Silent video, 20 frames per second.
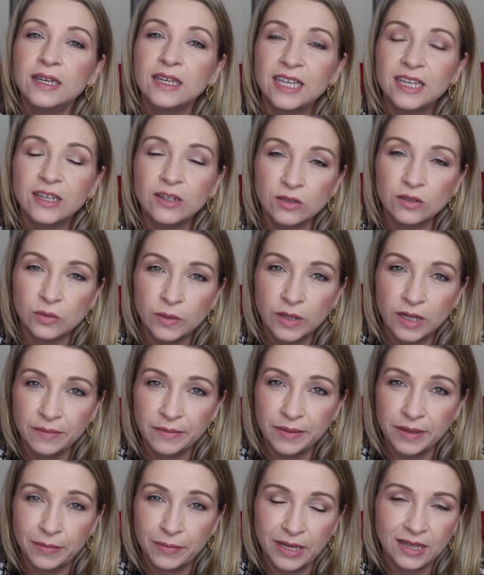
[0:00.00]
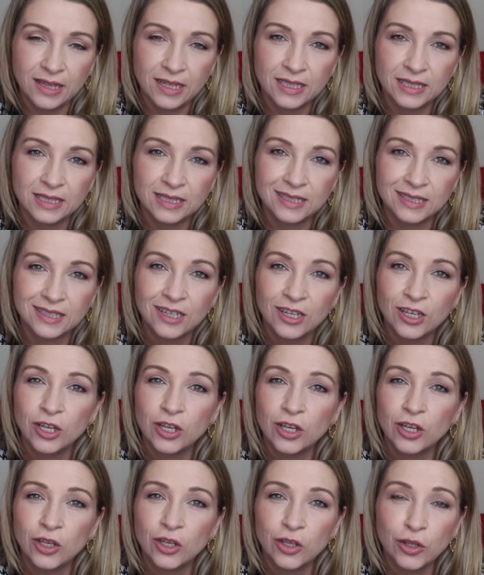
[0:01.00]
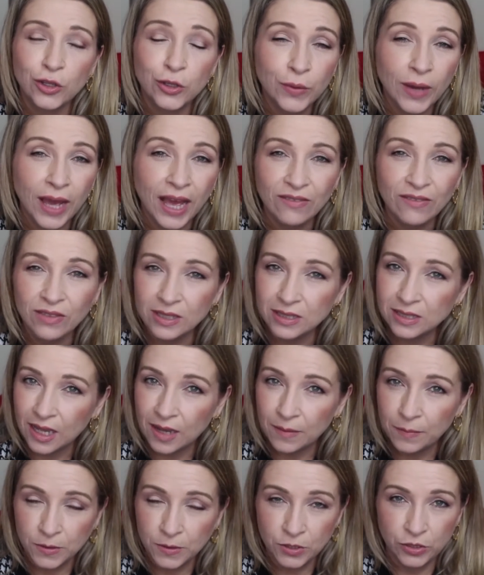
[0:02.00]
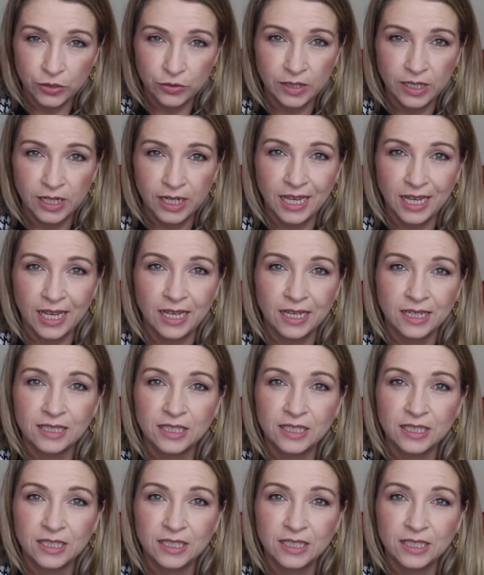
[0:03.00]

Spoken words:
Here's what I mean by this. You have this opportunity